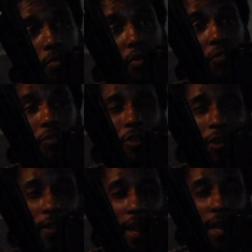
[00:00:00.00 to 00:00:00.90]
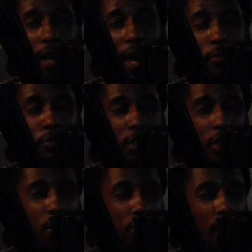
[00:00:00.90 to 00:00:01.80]
before that, I was
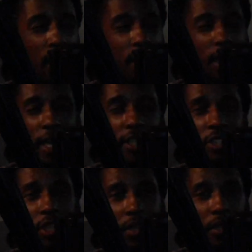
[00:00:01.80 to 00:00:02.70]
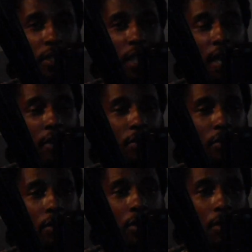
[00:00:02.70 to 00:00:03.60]
still kind of like chilling, kind
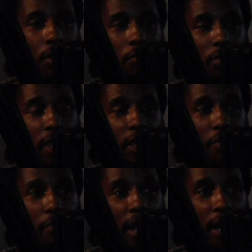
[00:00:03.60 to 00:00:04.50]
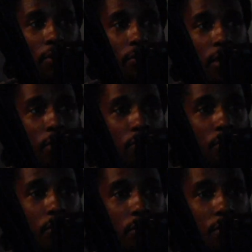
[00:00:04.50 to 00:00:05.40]
of playing the back or
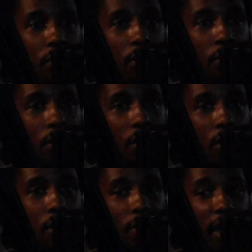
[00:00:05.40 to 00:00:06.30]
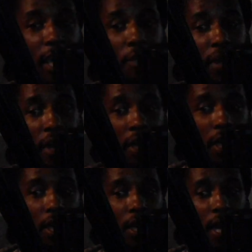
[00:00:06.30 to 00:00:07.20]
whatever, and you know, when I came down
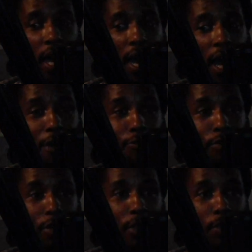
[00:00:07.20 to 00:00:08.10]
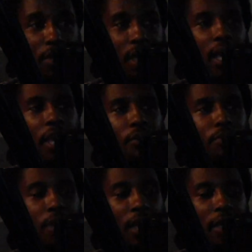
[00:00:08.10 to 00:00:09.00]
here, I really became
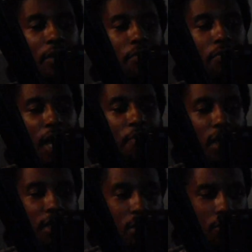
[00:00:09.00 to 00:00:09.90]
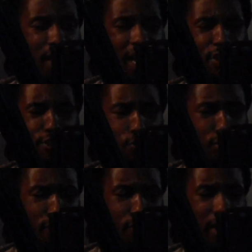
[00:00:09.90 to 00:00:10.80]
like by myself. Like, I knew
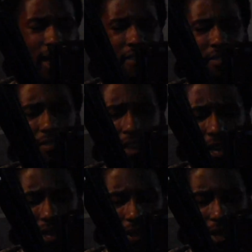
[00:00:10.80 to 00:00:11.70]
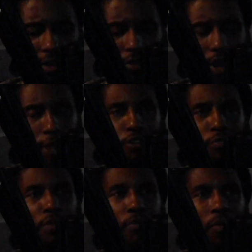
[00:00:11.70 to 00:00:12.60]
people, I knew the
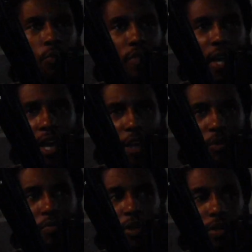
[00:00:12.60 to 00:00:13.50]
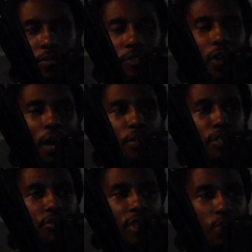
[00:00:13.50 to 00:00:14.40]
people I moved down here with, but you know, I
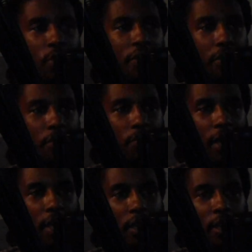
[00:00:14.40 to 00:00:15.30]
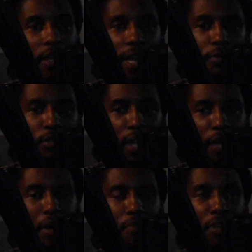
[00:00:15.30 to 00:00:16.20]
wasn't really with them. Like, that was
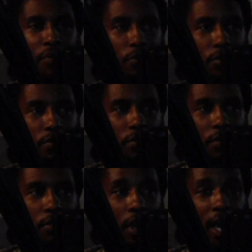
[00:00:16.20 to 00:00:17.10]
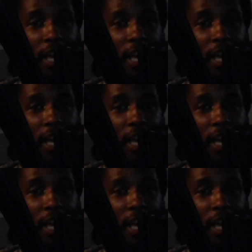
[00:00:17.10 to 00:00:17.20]
like my people's. You know,